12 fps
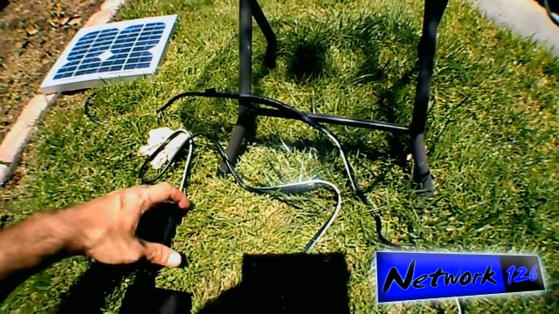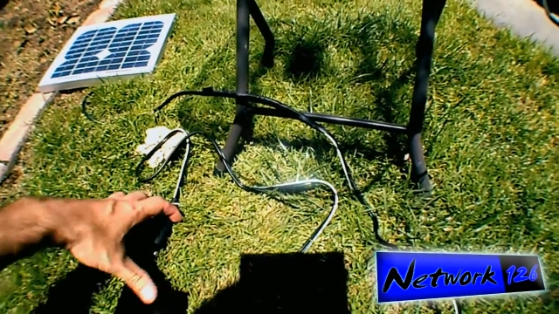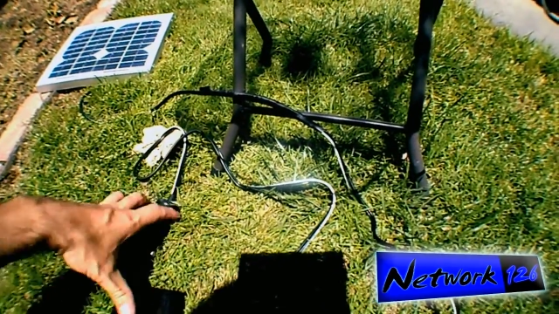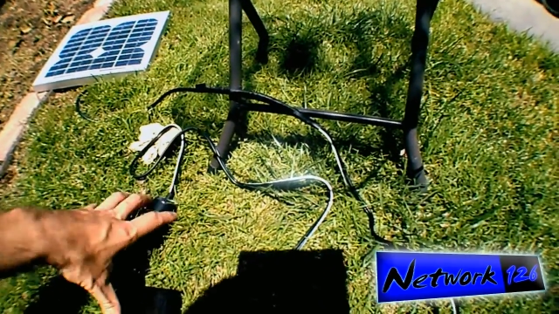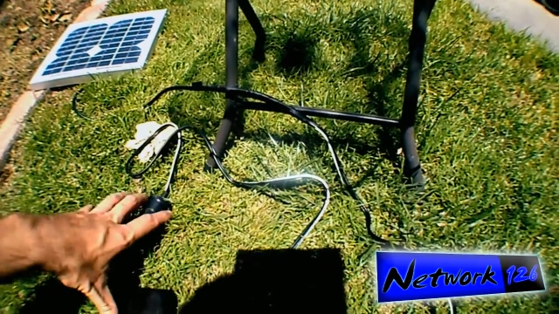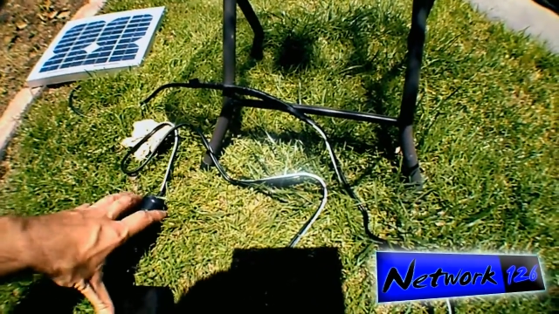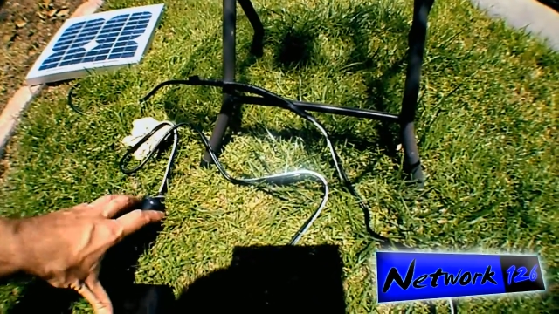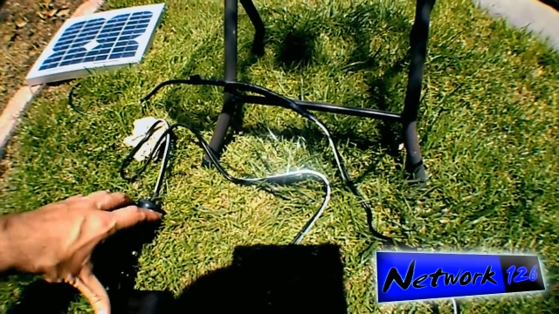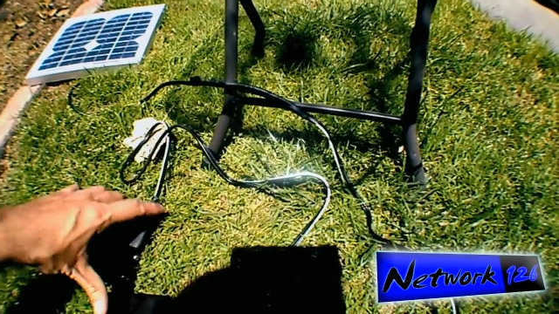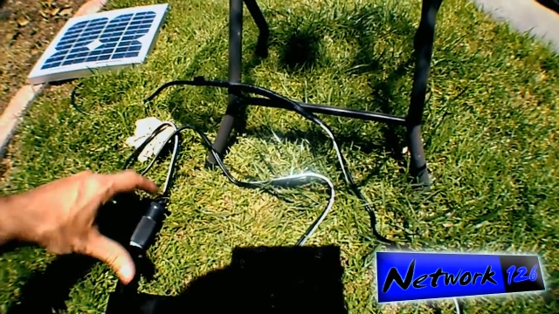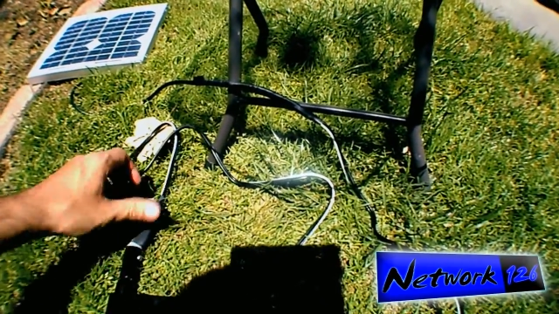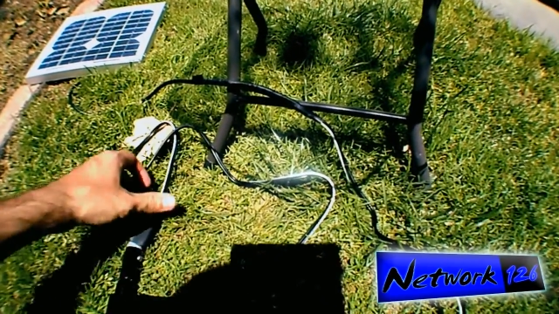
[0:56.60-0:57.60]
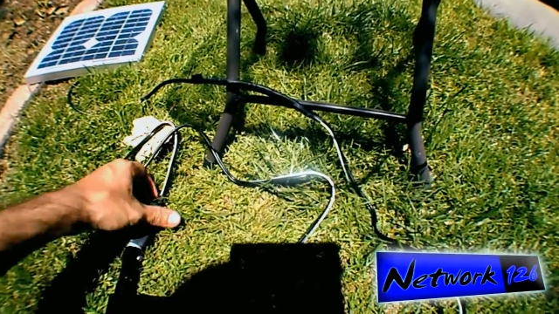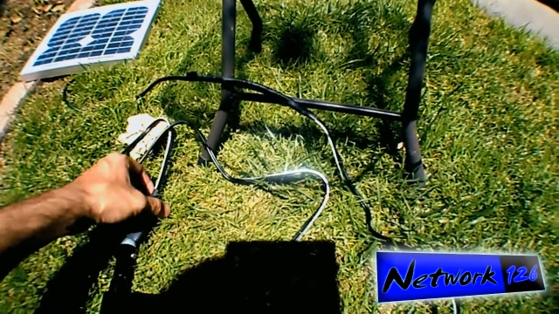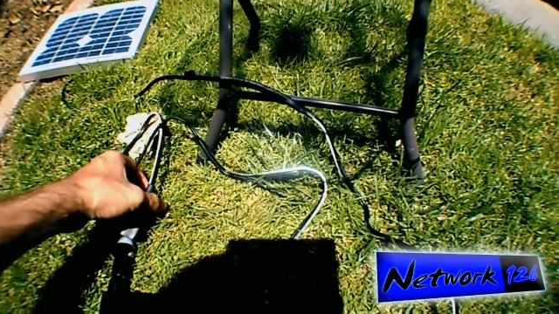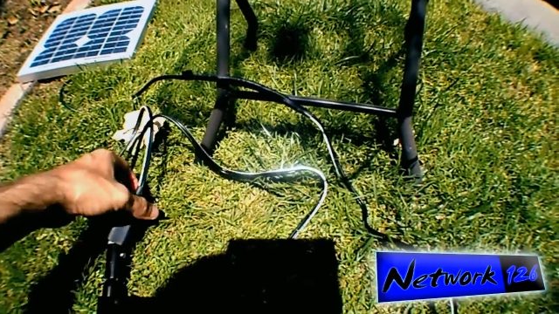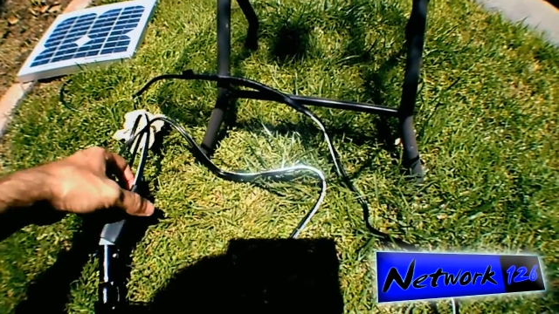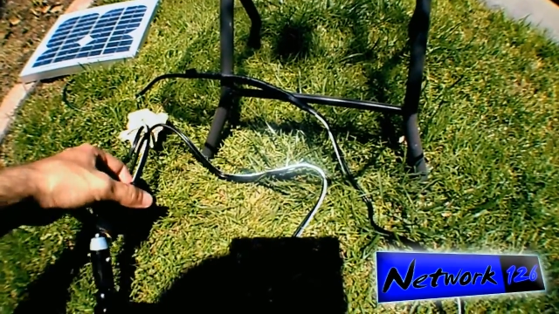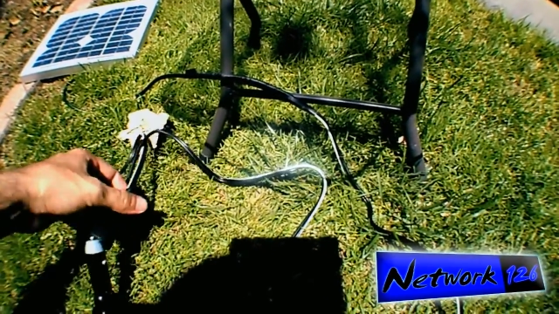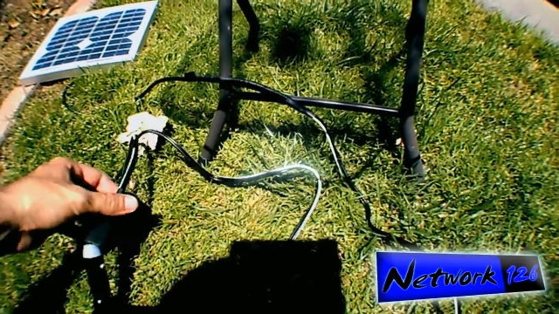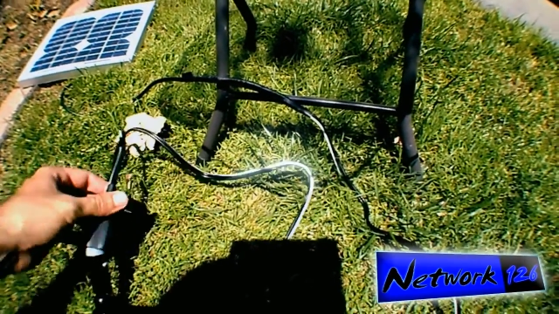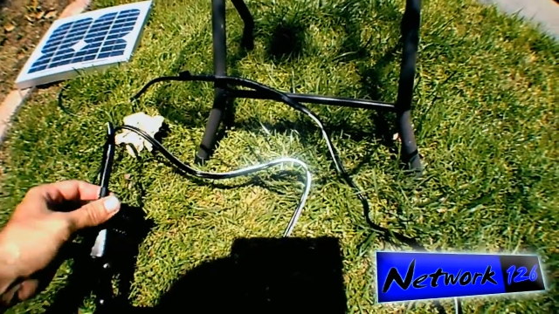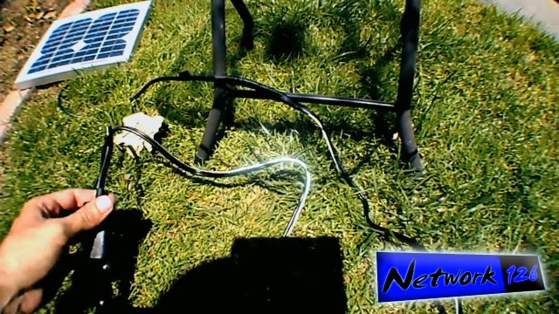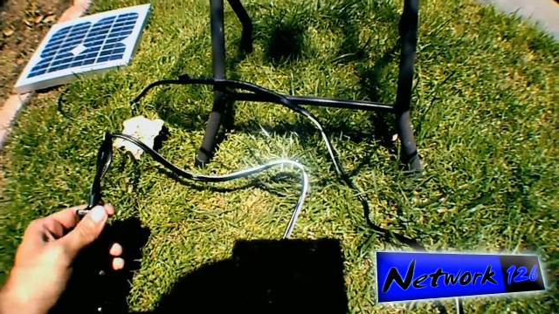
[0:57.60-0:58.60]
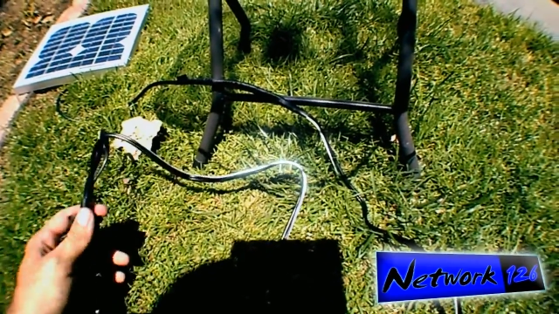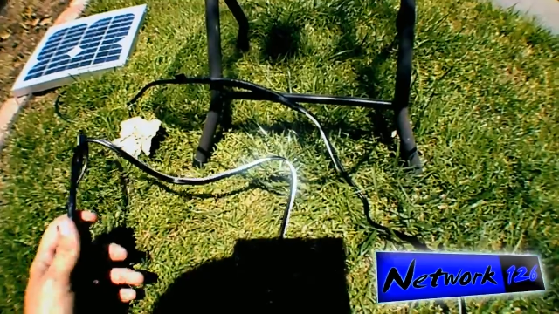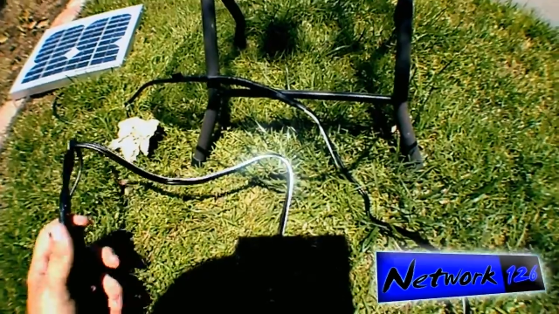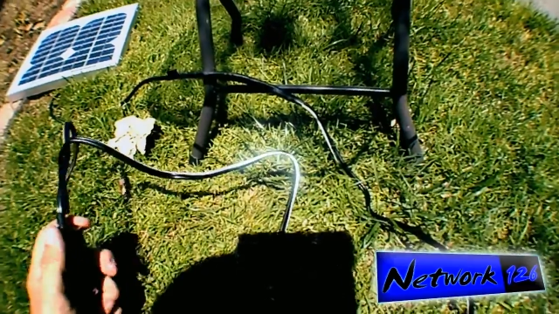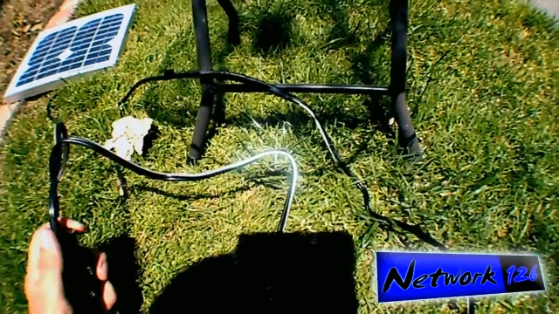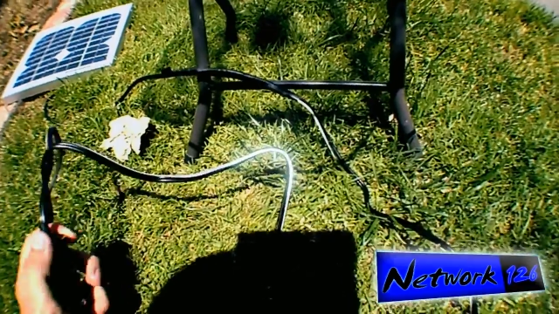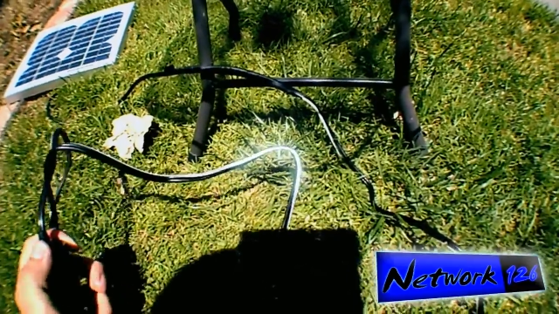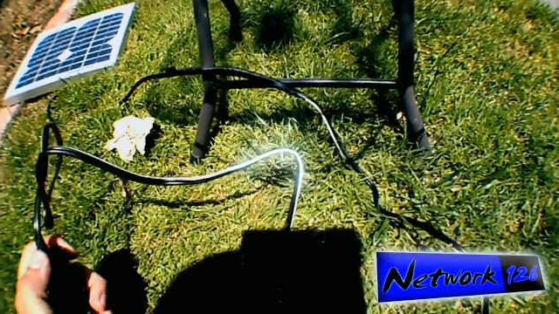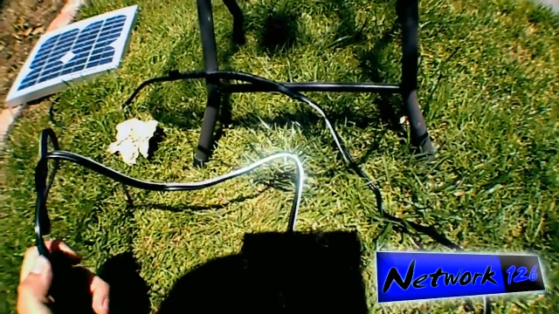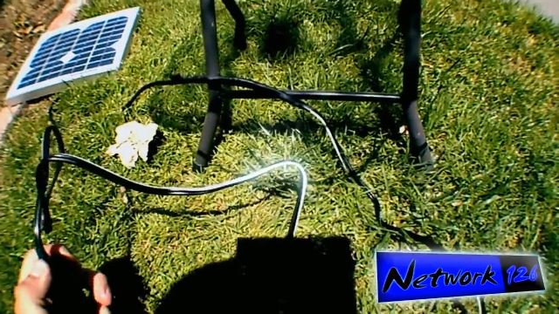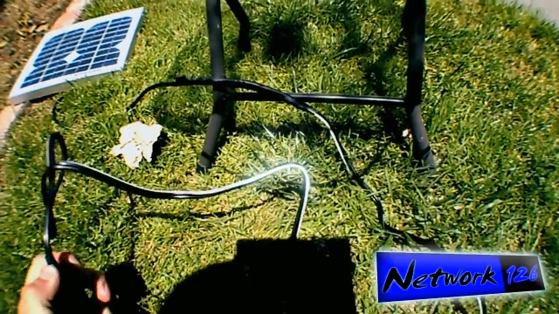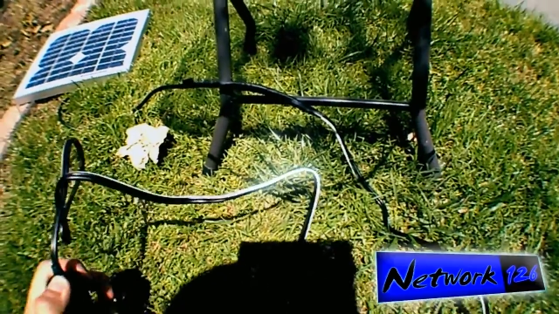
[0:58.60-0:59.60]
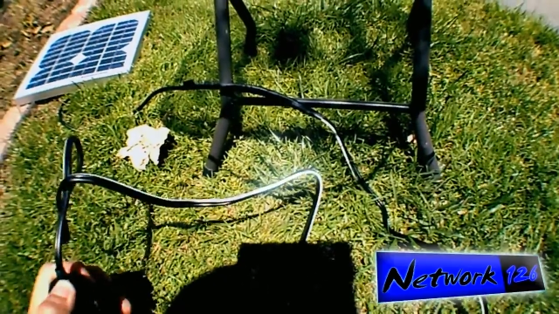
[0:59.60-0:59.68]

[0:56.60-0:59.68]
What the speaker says: Nobody's mouth can be seen.